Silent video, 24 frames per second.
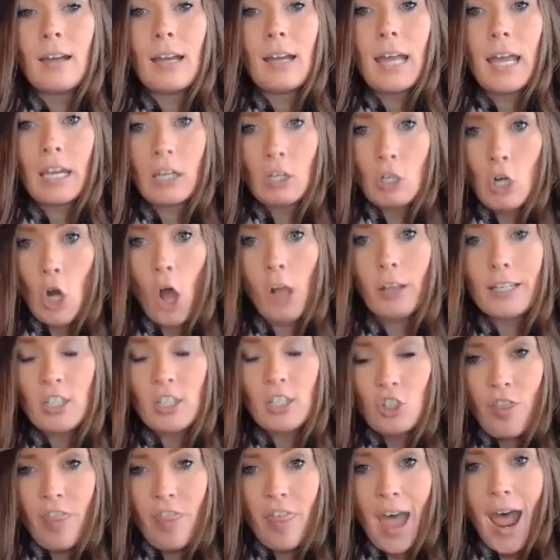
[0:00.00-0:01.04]

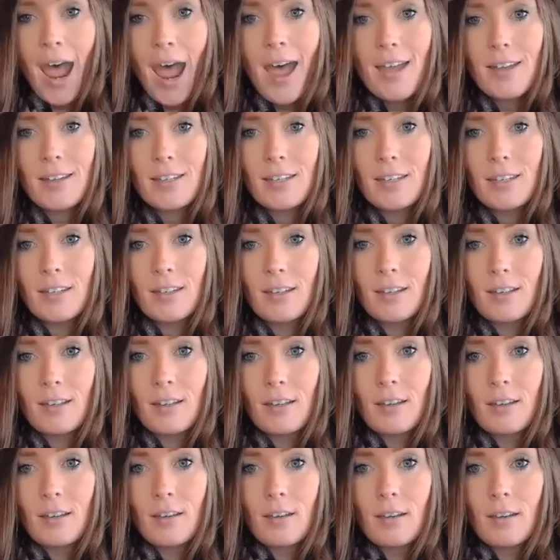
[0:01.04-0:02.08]
acknowledge that,
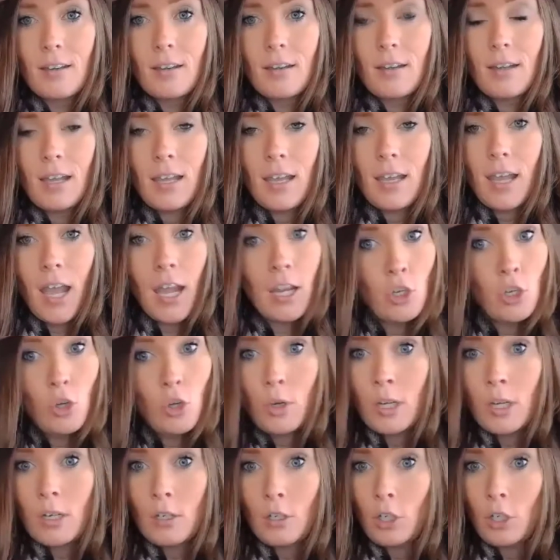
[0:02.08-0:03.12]
and you
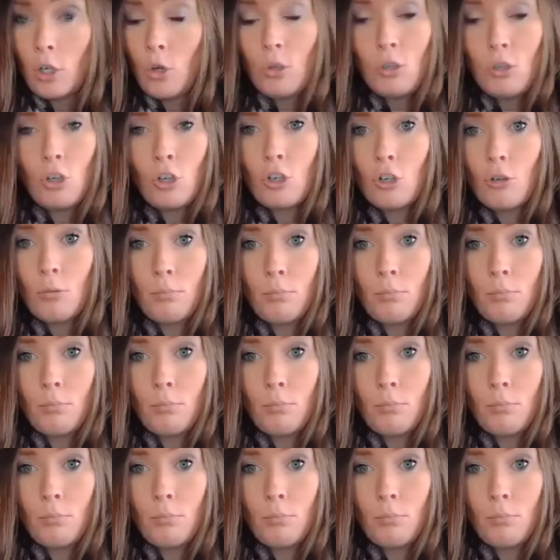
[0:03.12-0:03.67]
can YouTube,